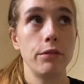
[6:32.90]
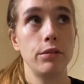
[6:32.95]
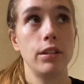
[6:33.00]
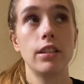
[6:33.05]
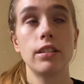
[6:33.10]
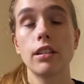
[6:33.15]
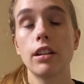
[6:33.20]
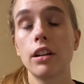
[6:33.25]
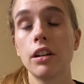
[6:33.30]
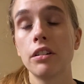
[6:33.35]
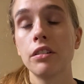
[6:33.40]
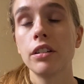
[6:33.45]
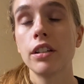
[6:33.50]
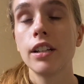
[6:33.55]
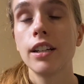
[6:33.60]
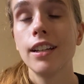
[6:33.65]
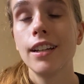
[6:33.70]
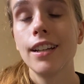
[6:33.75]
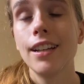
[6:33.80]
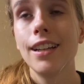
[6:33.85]
weeks ago.
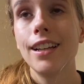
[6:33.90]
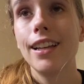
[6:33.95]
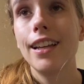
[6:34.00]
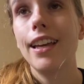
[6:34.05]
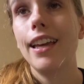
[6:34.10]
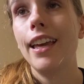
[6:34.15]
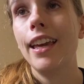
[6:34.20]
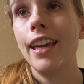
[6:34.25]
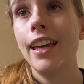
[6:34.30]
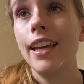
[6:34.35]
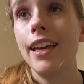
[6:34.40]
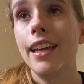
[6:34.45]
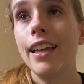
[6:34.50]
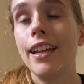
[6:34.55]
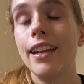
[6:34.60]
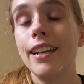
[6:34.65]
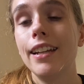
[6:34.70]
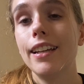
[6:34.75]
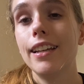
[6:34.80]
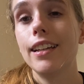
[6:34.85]

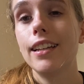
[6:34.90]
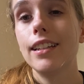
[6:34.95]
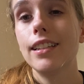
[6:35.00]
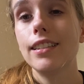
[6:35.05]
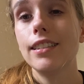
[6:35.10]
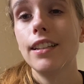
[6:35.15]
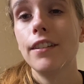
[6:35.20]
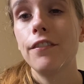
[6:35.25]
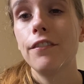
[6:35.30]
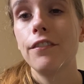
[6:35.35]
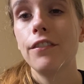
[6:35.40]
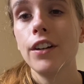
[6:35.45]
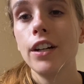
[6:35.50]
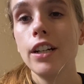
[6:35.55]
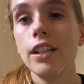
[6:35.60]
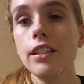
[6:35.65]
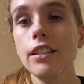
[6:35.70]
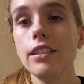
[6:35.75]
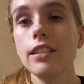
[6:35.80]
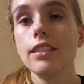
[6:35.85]
And the
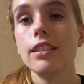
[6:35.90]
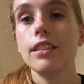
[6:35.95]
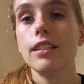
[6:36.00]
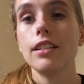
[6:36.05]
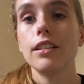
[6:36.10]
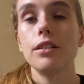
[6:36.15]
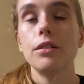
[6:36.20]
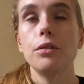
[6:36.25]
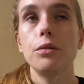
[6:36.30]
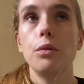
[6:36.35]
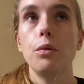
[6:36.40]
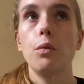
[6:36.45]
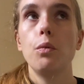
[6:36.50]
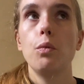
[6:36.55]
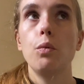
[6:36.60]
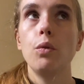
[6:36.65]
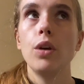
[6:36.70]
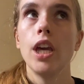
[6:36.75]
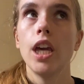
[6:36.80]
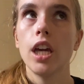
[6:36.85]
first
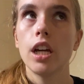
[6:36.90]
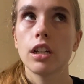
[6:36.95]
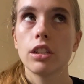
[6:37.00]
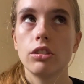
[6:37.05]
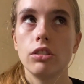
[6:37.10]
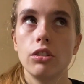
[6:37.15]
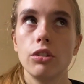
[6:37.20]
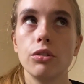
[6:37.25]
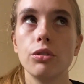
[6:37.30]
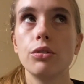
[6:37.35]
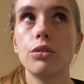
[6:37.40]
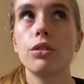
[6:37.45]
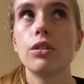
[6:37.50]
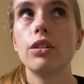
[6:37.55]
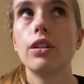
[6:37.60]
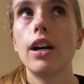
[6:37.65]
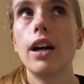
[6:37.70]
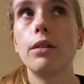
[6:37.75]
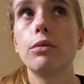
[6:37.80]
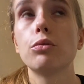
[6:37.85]
week or two,
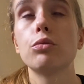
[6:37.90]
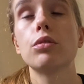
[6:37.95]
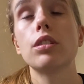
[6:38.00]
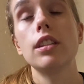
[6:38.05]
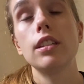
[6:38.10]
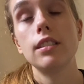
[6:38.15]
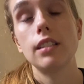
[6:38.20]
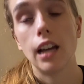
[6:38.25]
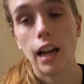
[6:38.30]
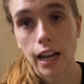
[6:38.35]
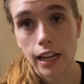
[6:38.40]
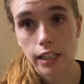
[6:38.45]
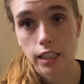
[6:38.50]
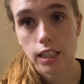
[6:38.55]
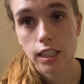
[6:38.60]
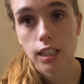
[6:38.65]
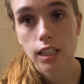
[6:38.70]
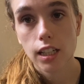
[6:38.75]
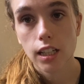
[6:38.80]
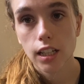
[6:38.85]
I was really
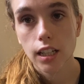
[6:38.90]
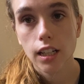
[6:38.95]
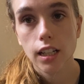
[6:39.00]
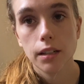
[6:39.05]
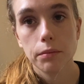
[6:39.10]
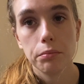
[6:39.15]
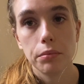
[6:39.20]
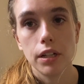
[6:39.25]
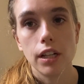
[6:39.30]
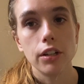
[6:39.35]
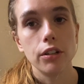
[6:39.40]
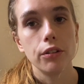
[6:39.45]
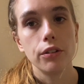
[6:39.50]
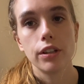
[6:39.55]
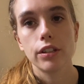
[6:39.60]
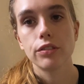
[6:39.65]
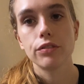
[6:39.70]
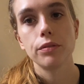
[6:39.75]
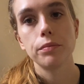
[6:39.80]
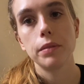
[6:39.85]
tired, but I know
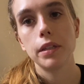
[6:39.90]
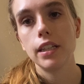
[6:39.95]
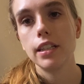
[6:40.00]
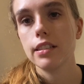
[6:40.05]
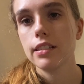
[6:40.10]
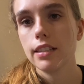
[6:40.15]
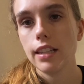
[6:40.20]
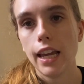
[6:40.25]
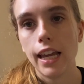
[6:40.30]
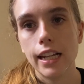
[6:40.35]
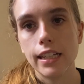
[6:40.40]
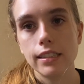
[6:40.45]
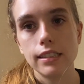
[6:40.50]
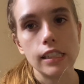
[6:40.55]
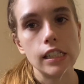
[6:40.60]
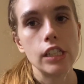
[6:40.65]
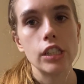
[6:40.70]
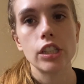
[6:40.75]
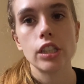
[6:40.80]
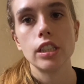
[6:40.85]
that's from the
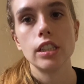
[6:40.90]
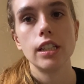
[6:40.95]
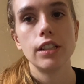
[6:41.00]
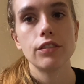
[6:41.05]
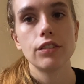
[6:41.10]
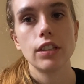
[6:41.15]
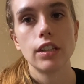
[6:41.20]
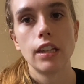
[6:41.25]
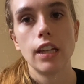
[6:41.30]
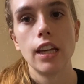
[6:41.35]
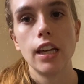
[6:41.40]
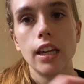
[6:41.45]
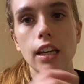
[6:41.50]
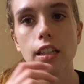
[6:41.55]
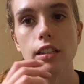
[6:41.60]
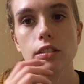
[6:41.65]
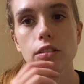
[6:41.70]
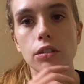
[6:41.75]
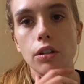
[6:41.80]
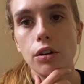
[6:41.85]
anesthesia and everything.
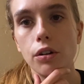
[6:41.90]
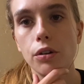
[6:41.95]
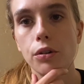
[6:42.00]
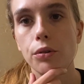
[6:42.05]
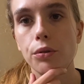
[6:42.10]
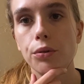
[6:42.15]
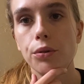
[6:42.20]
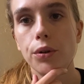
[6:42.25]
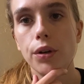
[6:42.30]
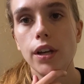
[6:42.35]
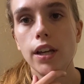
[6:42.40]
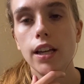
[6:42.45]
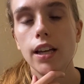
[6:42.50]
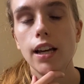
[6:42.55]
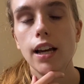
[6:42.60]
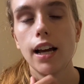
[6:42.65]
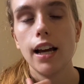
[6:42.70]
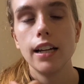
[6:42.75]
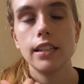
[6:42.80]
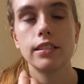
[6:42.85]
So
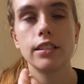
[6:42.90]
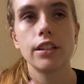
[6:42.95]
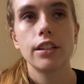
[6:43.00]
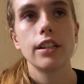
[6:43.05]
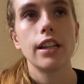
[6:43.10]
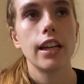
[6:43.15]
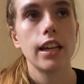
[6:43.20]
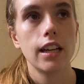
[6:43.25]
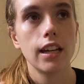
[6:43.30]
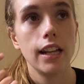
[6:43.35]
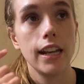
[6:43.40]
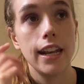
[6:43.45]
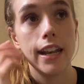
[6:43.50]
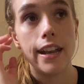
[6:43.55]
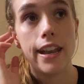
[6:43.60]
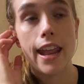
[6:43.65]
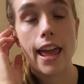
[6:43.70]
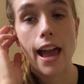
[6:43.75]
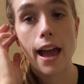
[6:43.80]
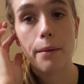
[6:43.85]
I took like a
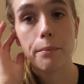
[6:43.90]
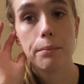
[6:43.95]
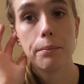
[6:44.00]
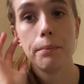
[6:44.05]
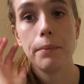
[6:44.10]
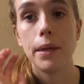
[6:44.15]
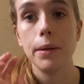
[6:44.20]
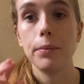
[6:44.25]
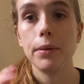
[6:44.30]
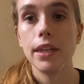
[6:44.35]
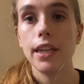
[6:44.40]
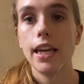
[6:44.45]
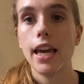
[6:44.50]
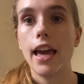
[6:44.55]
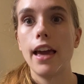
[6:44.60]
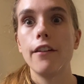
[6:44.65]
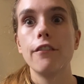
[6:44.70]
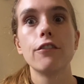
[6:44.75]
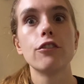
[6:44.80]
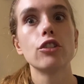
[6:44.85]
nap maybe
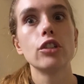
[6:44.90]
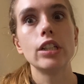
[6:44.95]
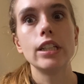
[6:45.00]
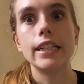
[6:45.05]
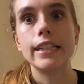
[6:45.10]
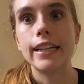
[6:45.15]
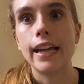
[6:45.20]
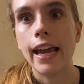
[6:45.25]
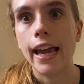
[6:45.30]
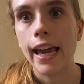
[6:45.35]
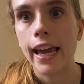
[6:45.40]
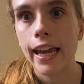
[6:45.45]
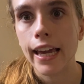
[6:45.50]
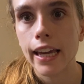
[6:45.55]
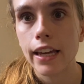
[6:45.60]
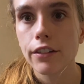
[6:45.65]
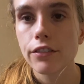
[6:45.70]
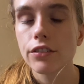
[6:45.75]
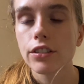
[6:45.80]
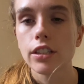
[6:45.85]
every
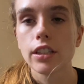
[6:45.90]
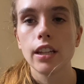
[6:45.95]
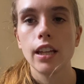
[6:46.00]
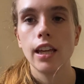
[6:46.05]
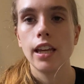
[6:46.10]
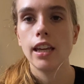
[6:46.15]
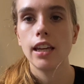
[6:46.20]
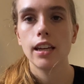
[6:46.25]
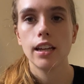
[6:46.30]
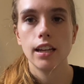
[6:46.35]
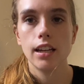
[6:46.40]
day for like